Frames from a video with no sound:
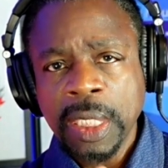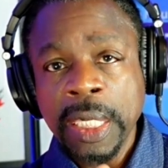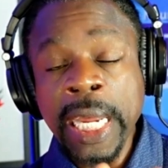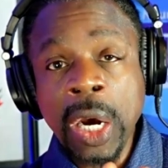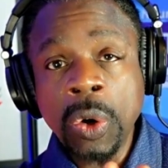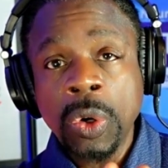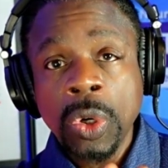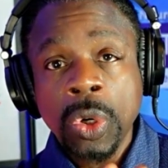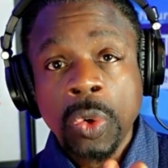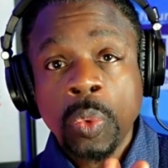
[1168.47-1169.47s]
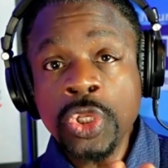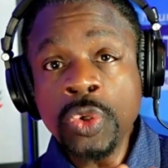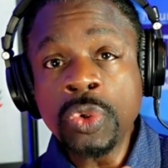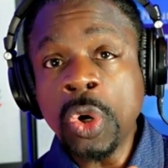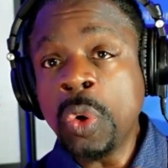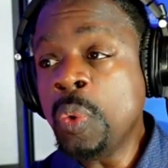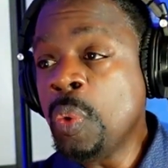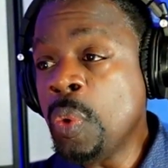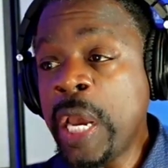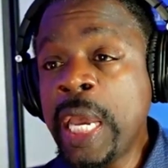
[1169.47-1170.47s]
Now, when you go
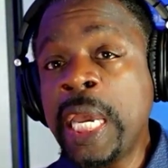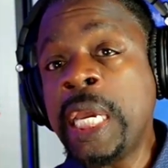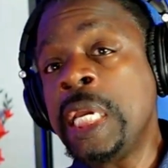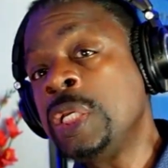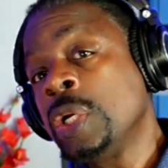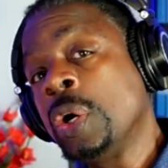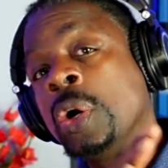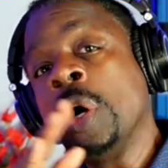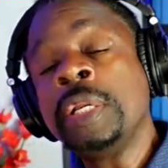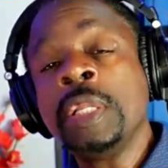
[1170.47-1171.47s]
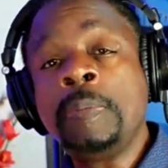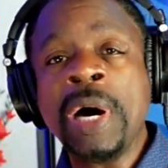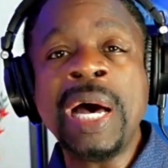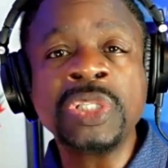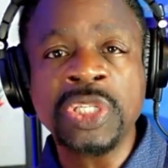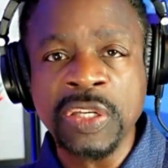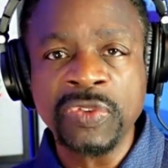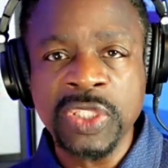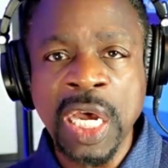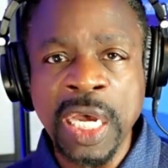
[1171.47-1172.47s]
way on the
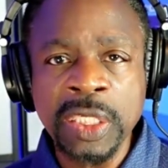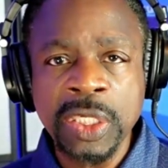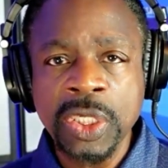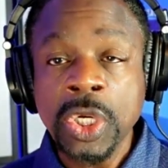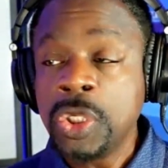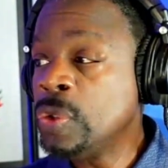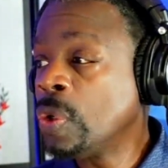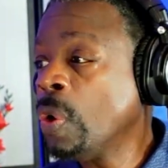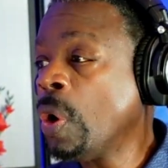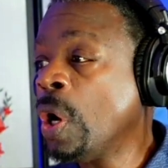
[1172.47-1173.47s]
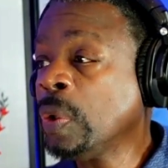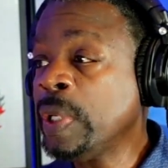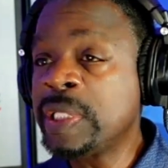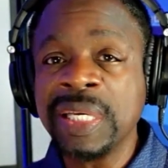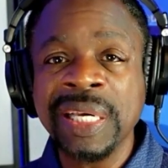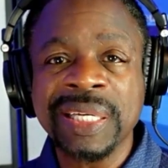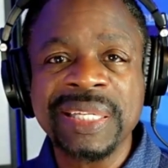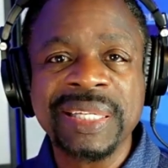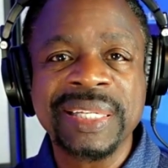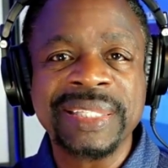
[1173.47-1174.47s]
positive side, you go all the way to
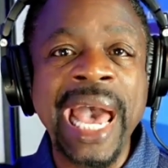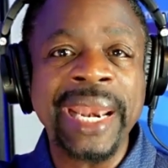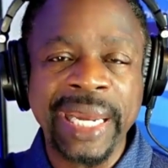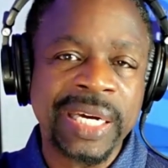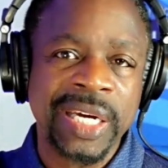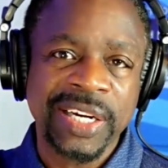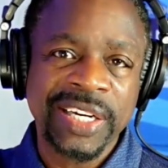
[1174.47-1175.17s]
ecstatic,